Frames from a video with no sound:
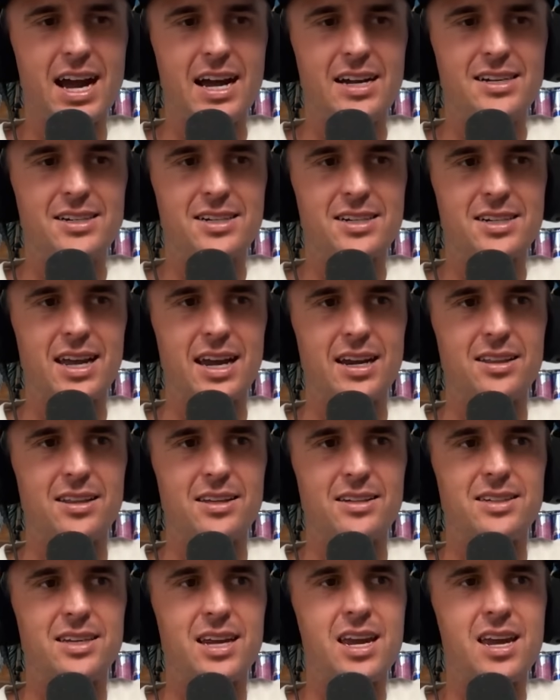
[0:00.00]
just like the
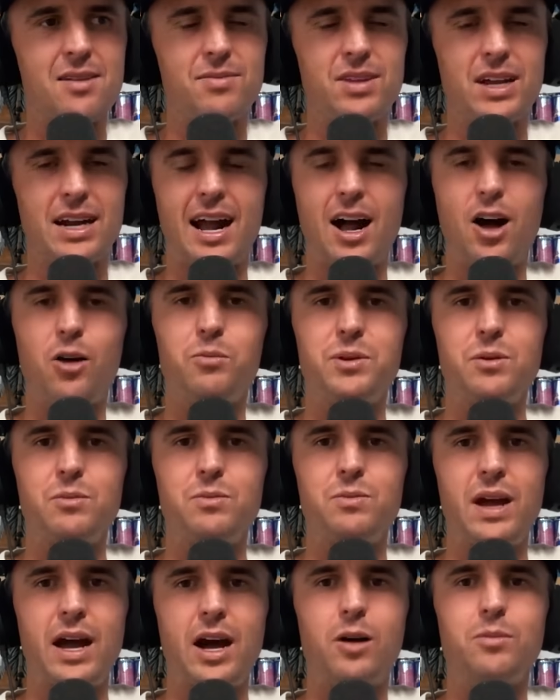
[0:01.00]
team that
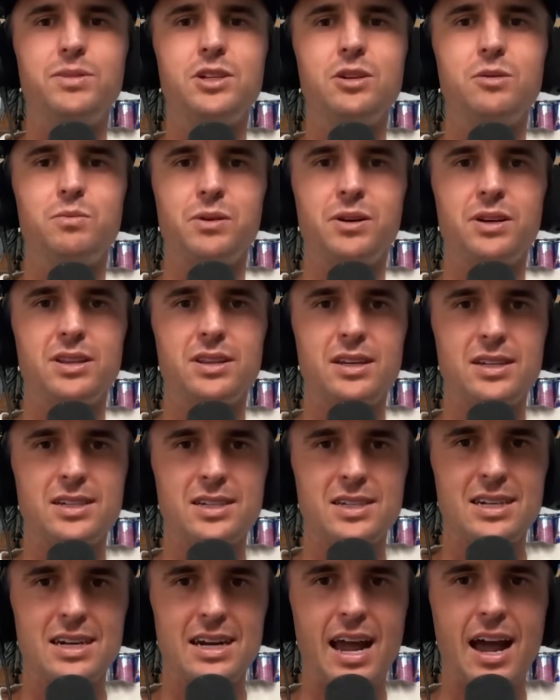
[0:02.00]
helped you put
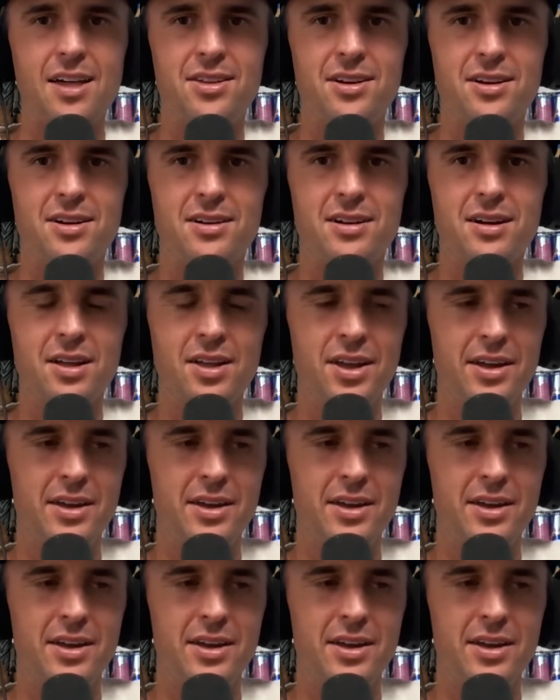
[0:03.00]
this together,